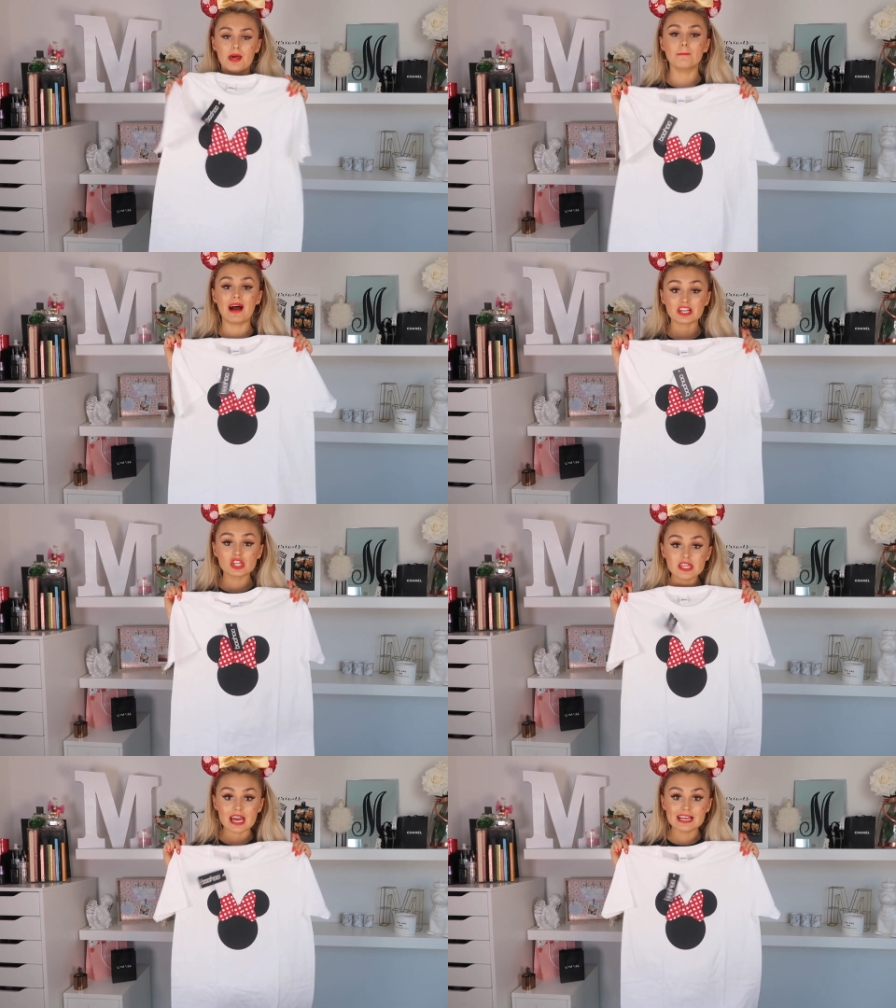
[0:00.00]
And
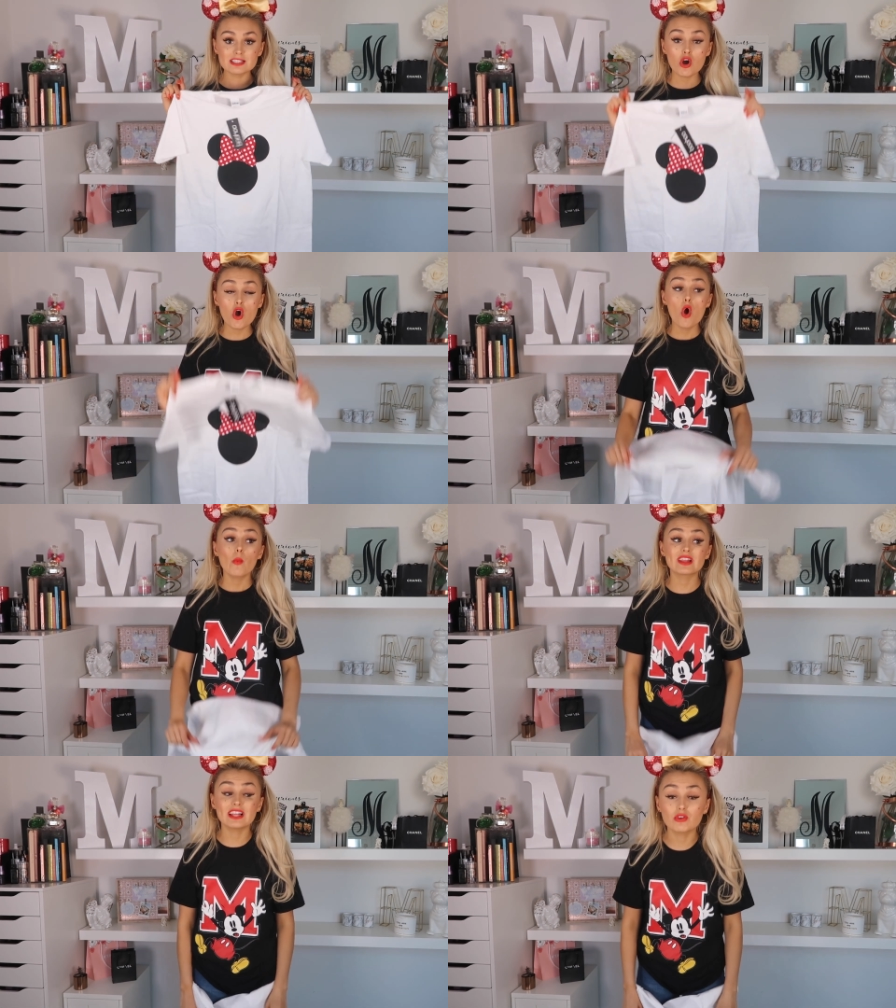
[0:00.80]
imagine this
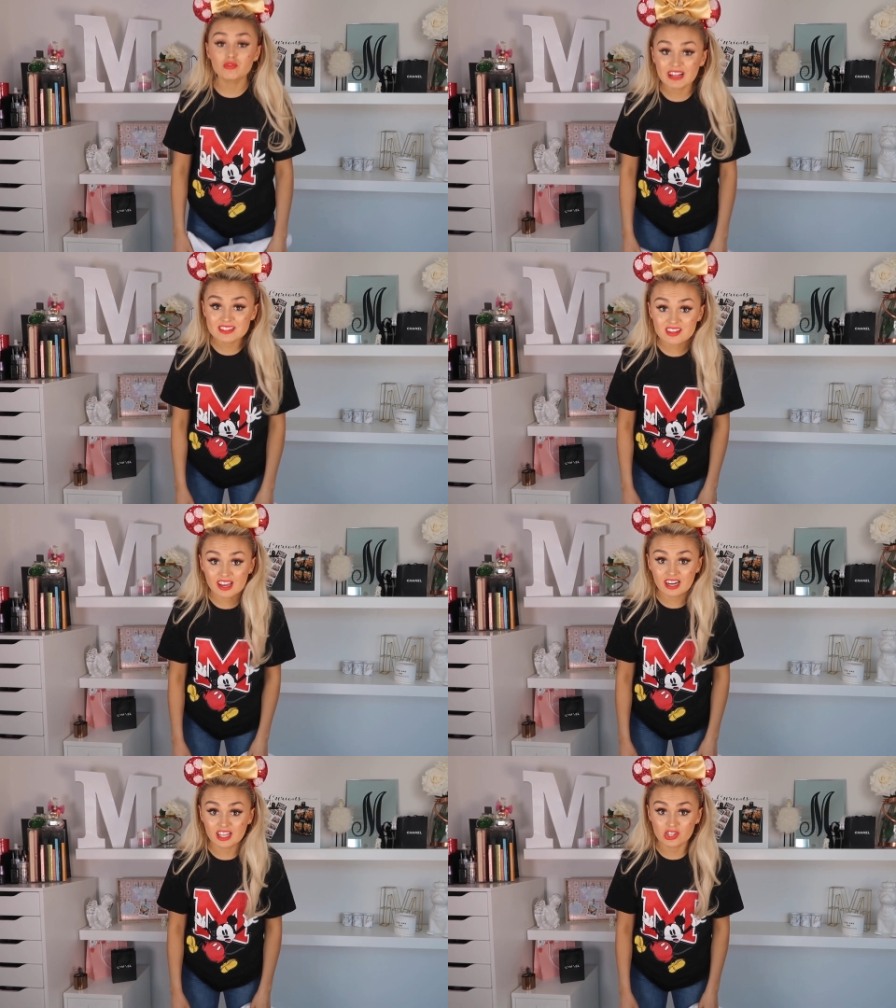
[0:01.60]
with little red
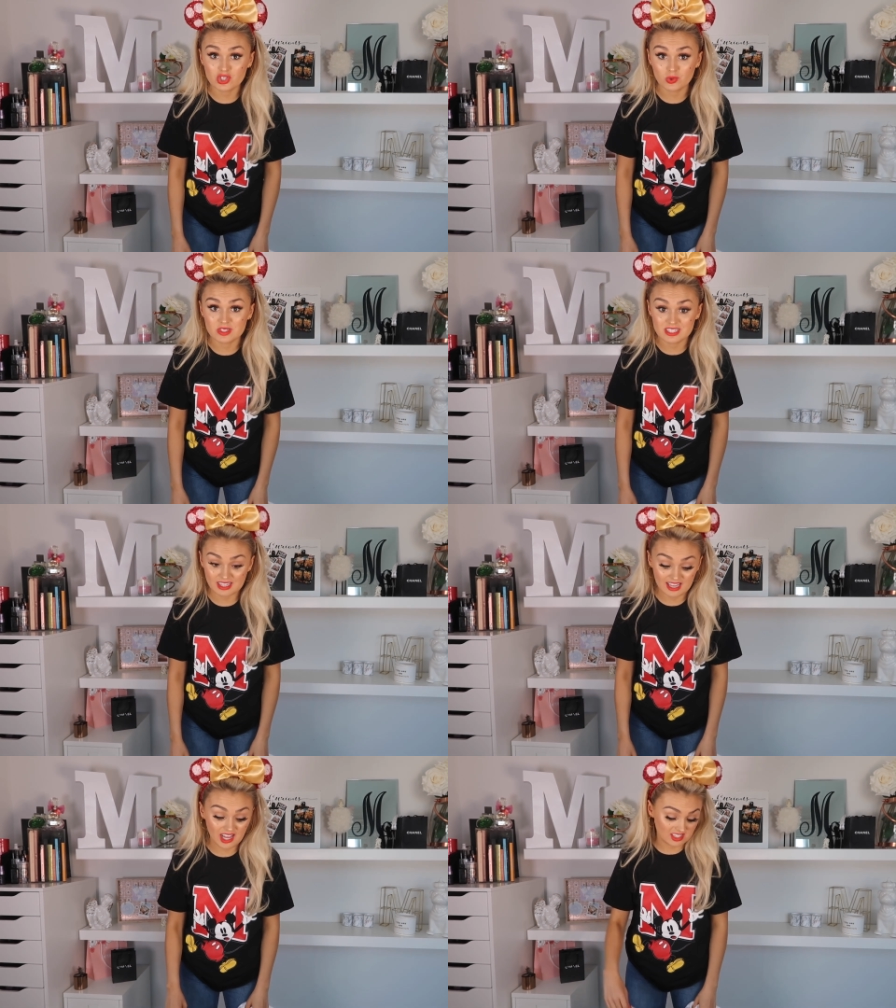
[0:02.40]
cycling shorts
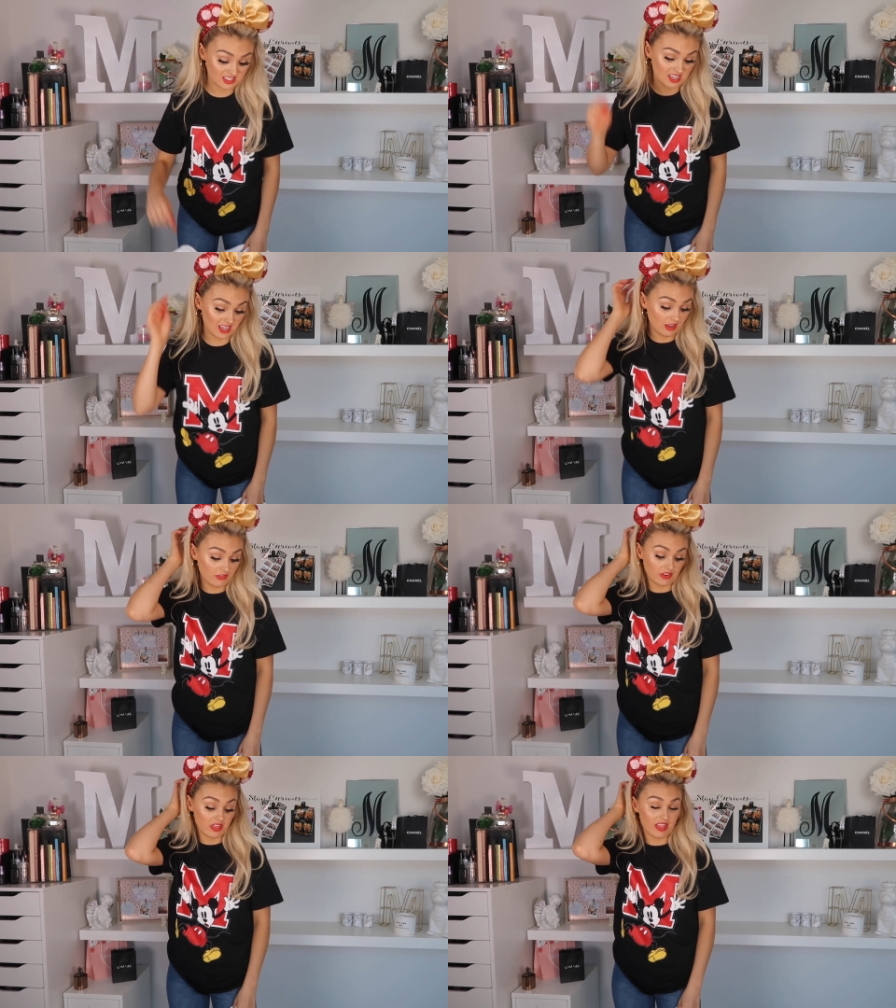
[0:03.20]
sticking out
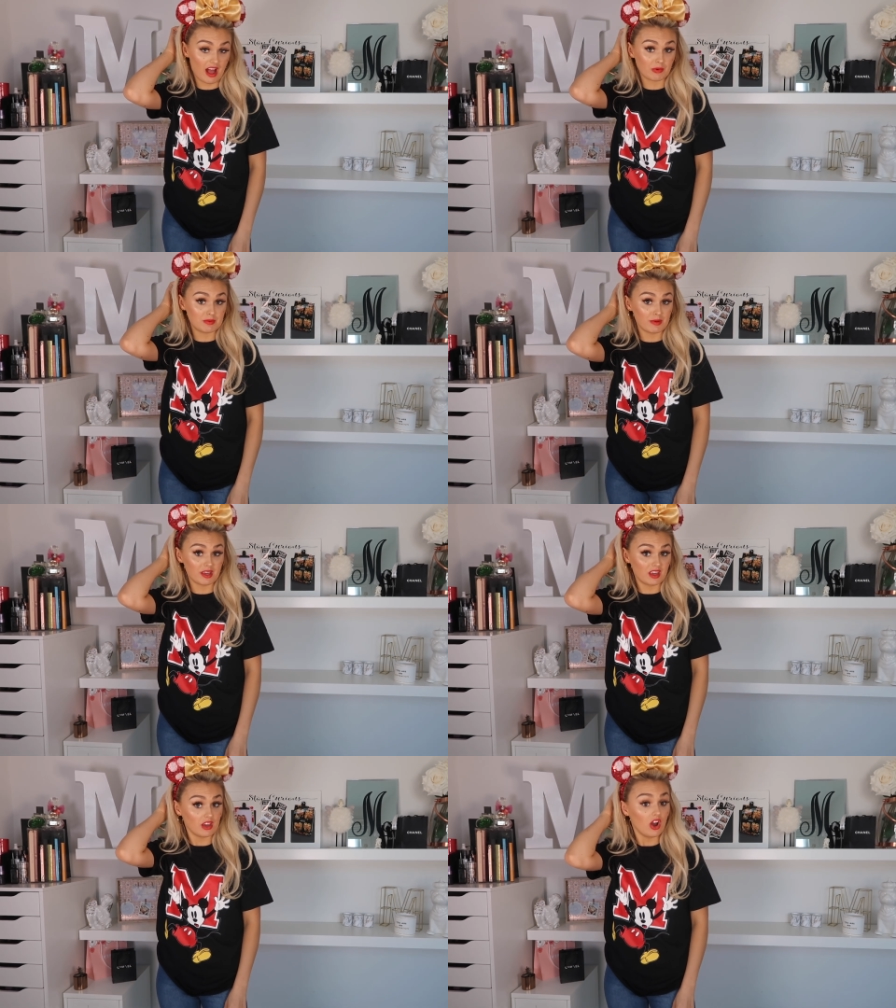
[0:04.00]
underneath. That would
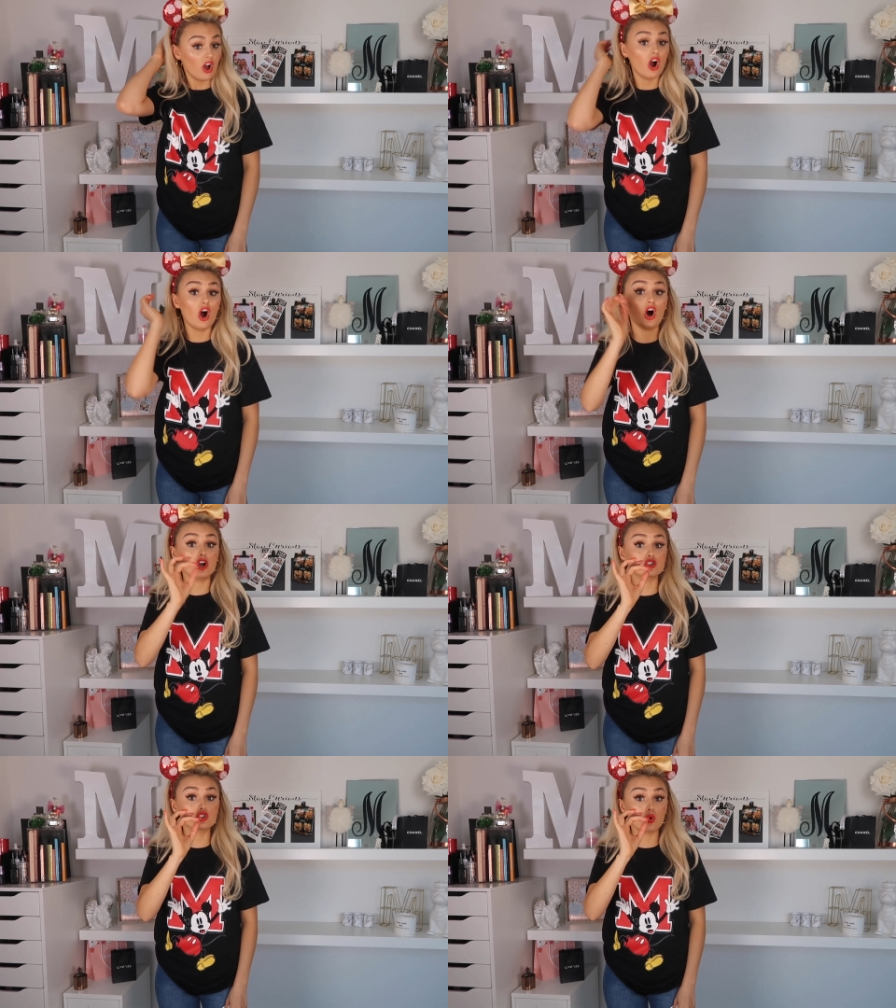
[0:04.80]
be
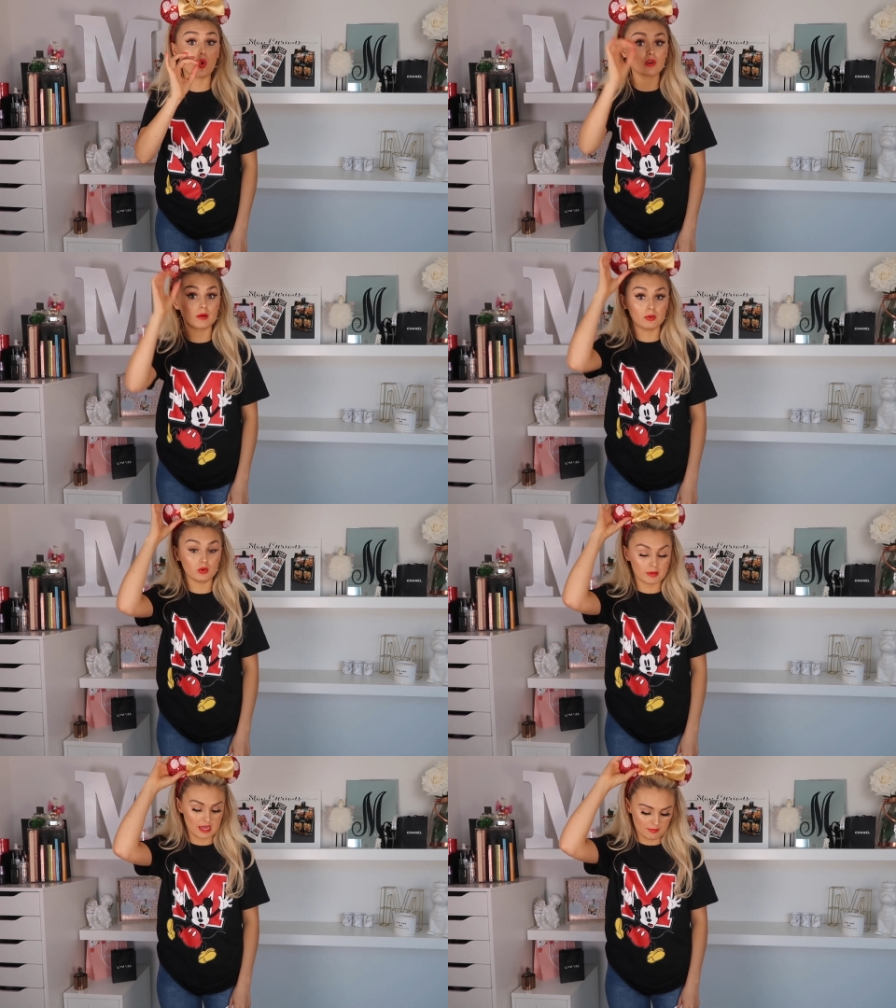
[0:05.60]

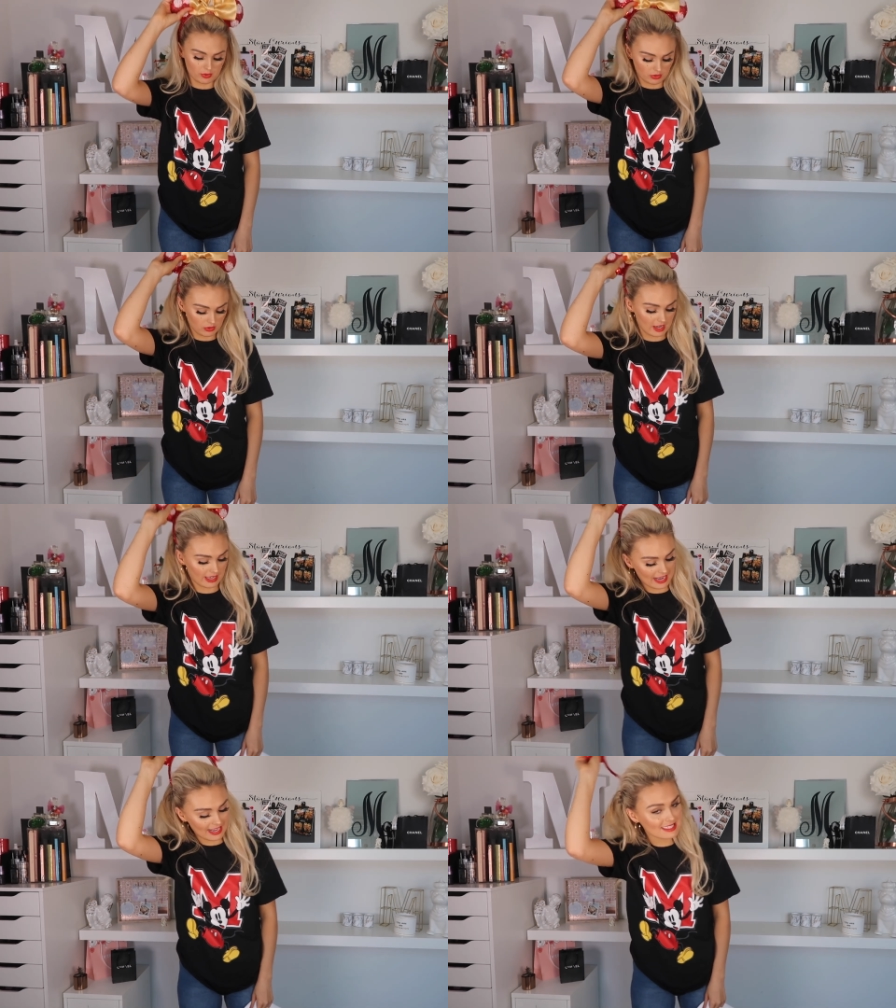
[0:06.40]
adorable people.
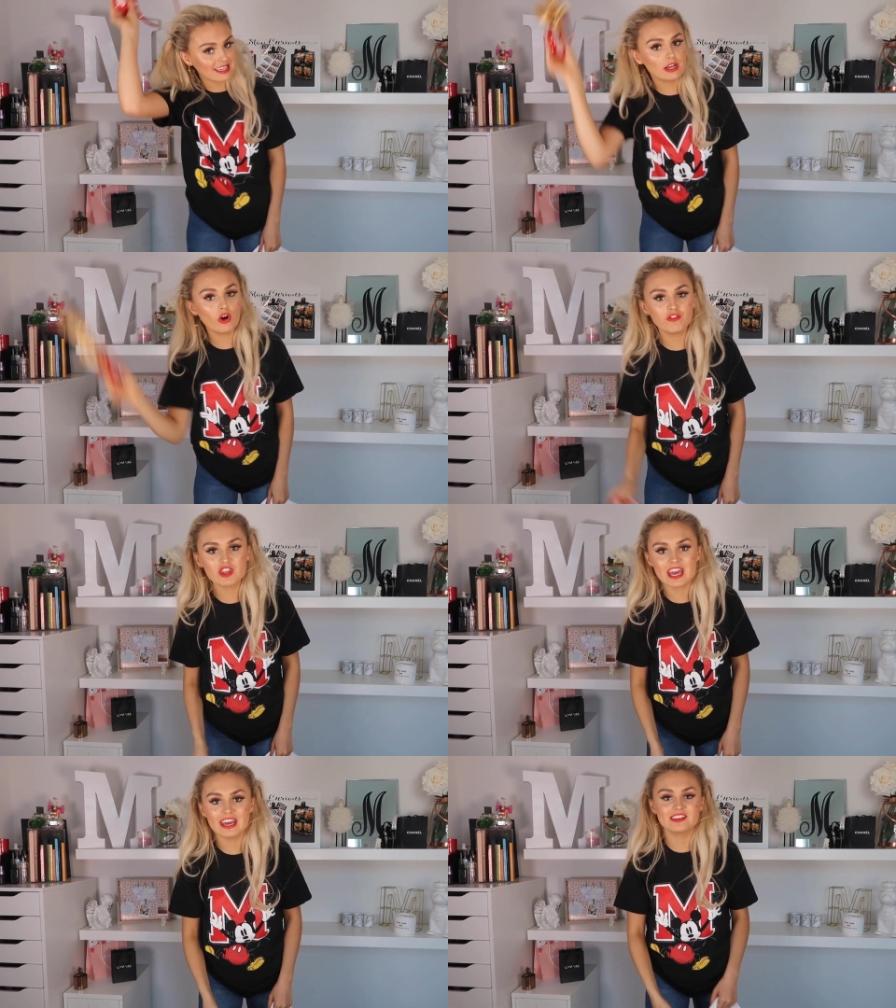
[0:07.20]
Okay, let's take off
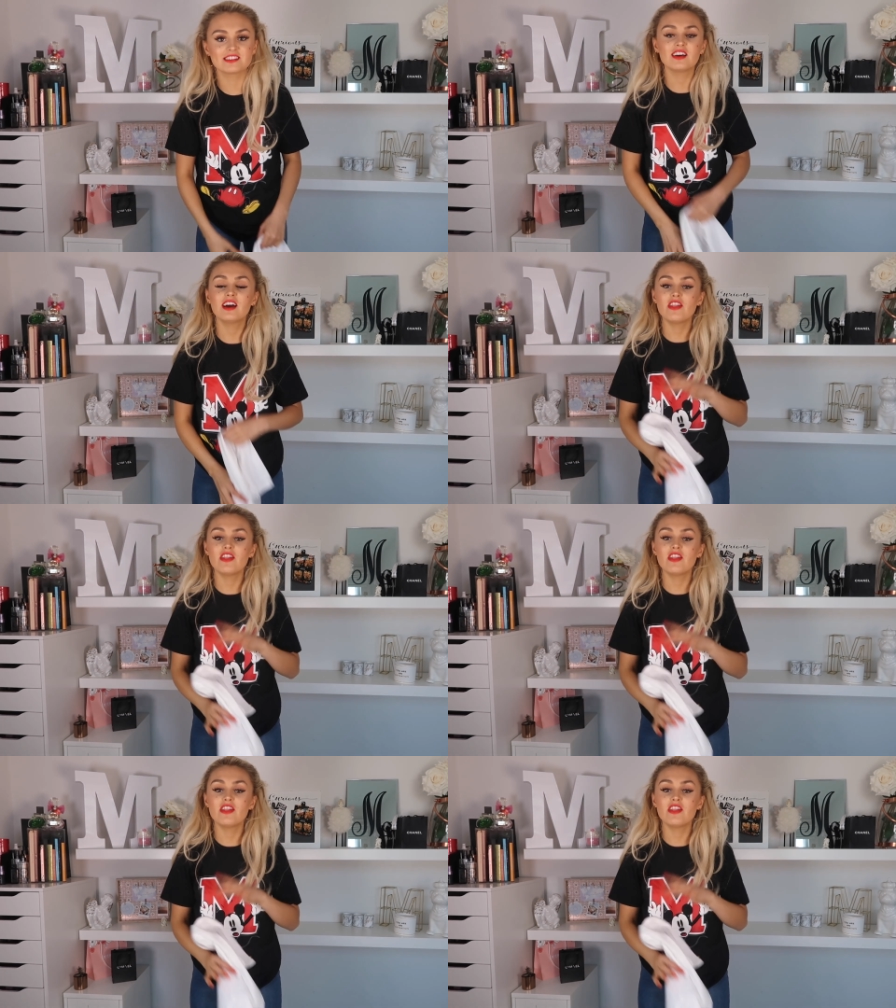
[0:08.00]
the ears.